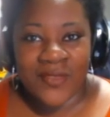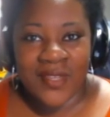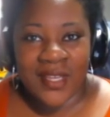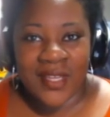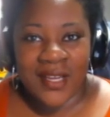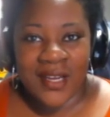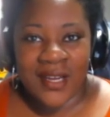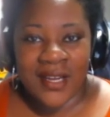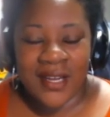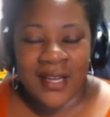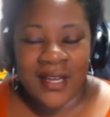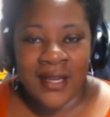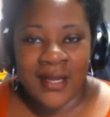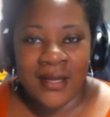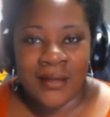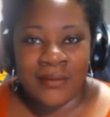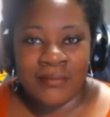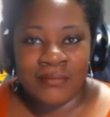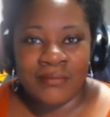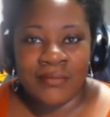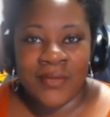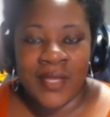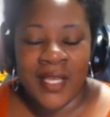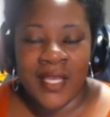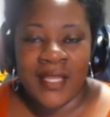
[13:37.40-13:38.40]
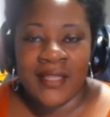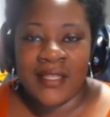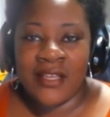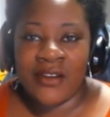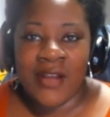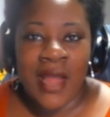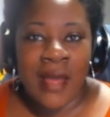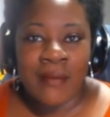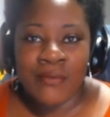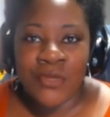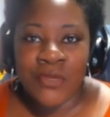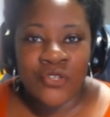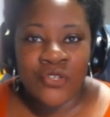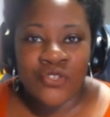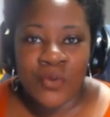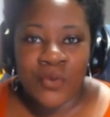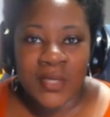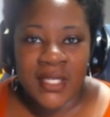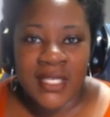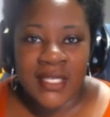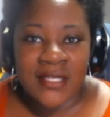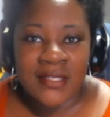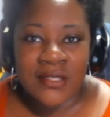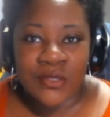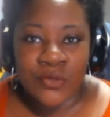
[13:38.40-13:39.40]
They're not
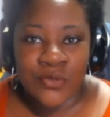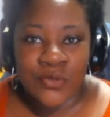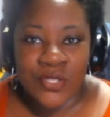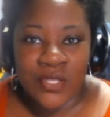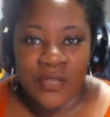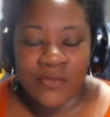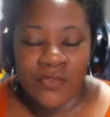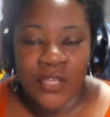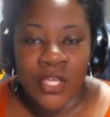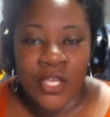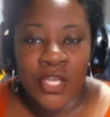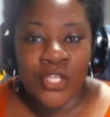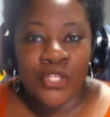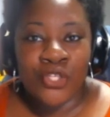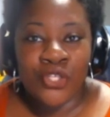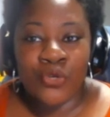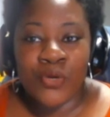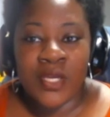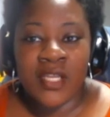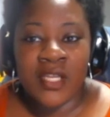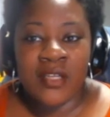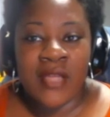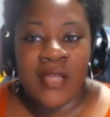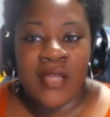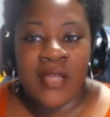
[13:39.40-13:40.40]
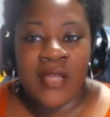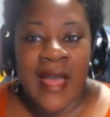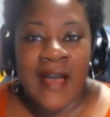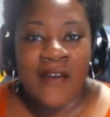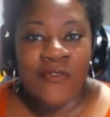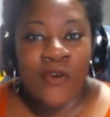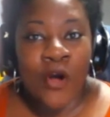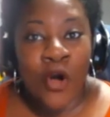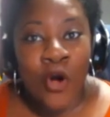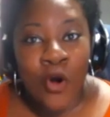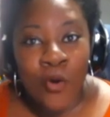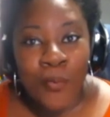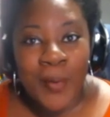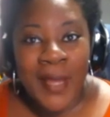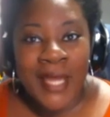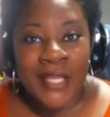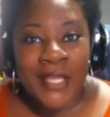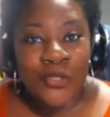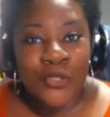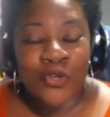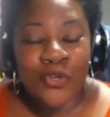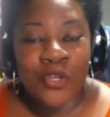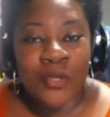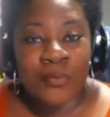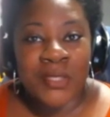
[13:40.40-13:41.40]
mutually exclusive. You can have hope and
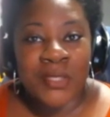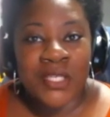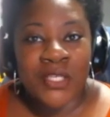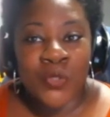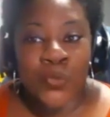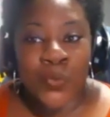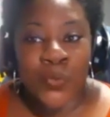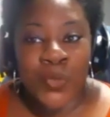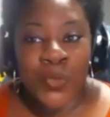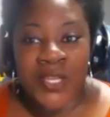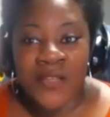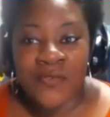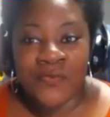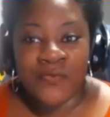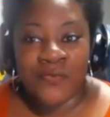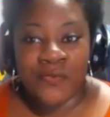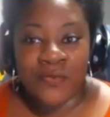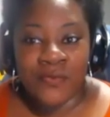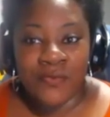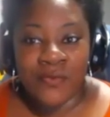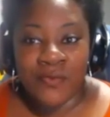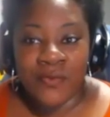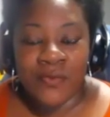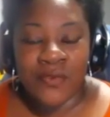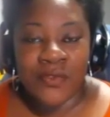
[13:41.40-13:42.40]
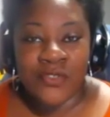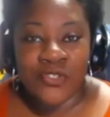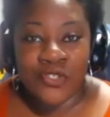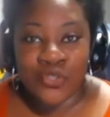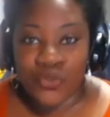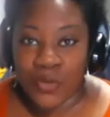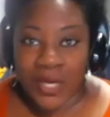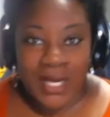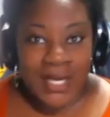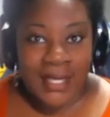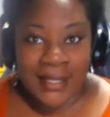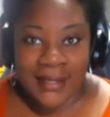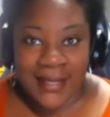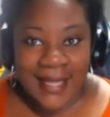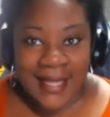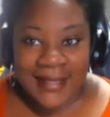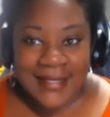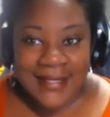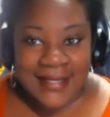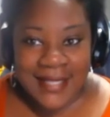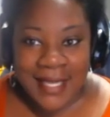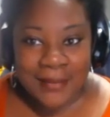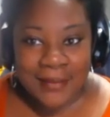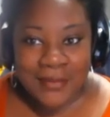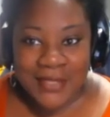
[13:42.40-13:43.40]
you can be grief-stricken at the
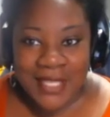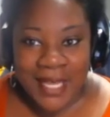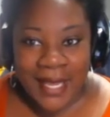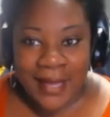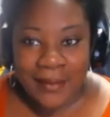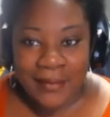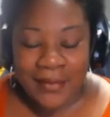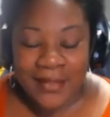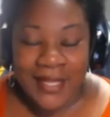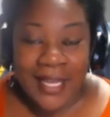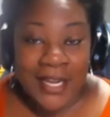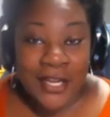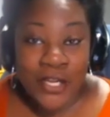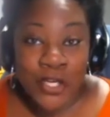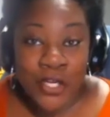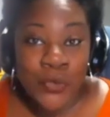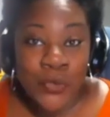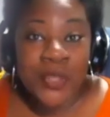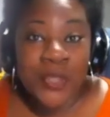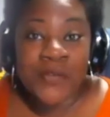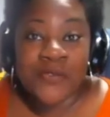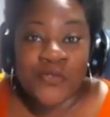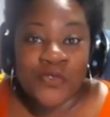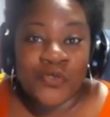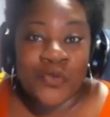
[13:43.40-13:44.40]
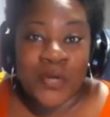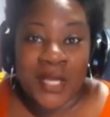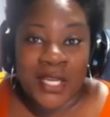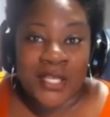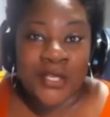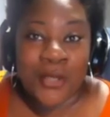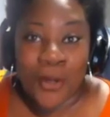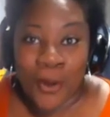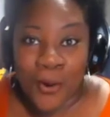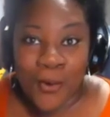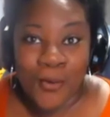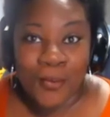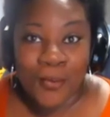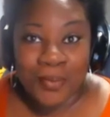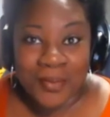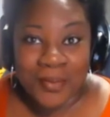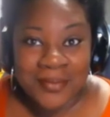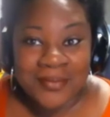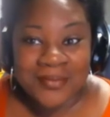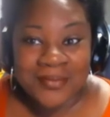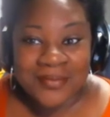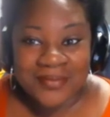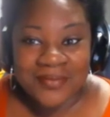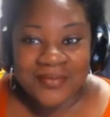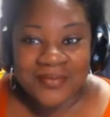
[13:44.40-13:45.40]
same time, like a grief-stricken hope,
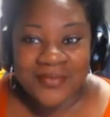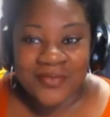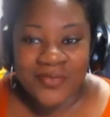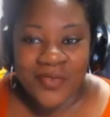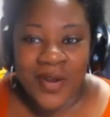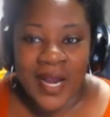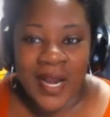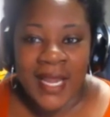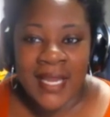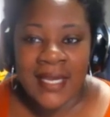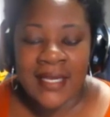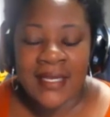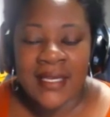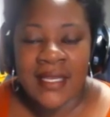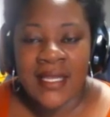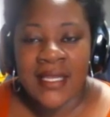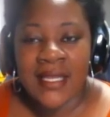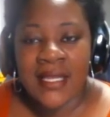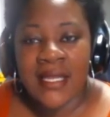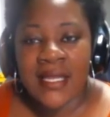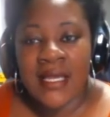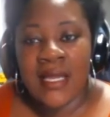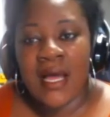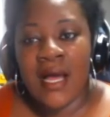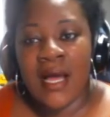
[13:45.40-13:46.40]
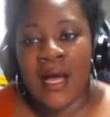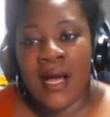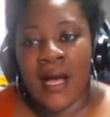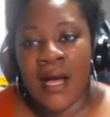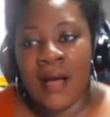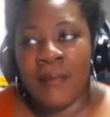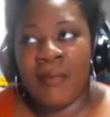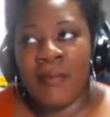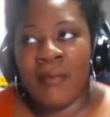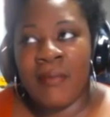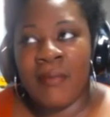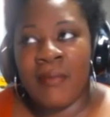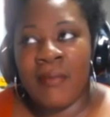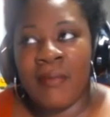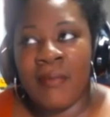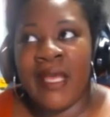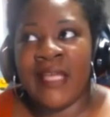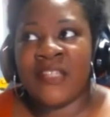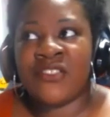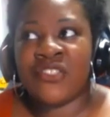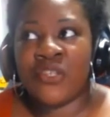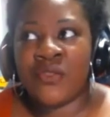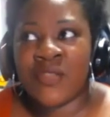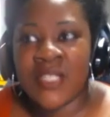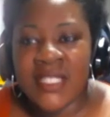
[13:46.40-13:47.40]
right?
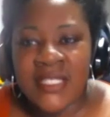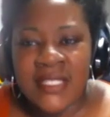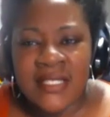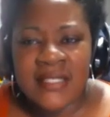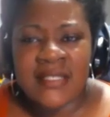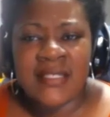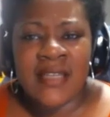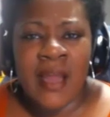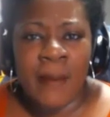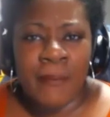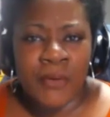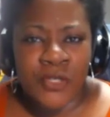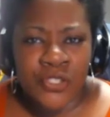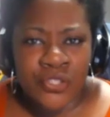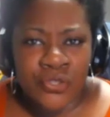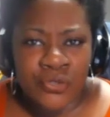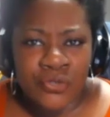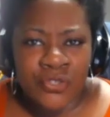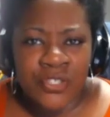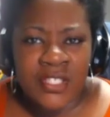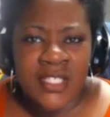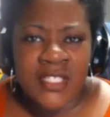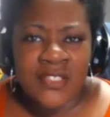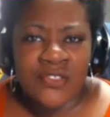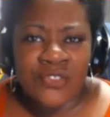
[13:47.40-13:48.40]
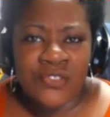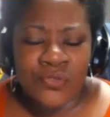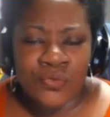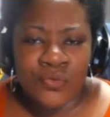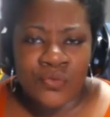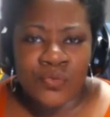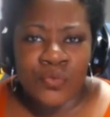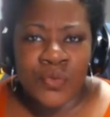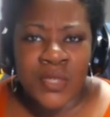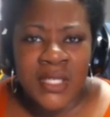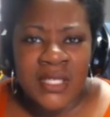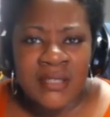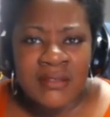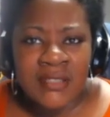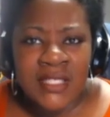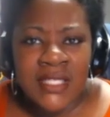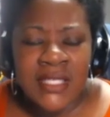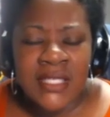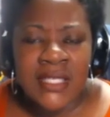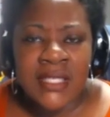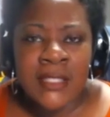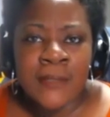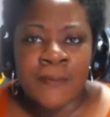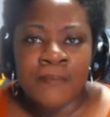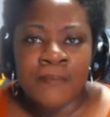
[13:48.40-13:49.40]
And so this is an opportunity to really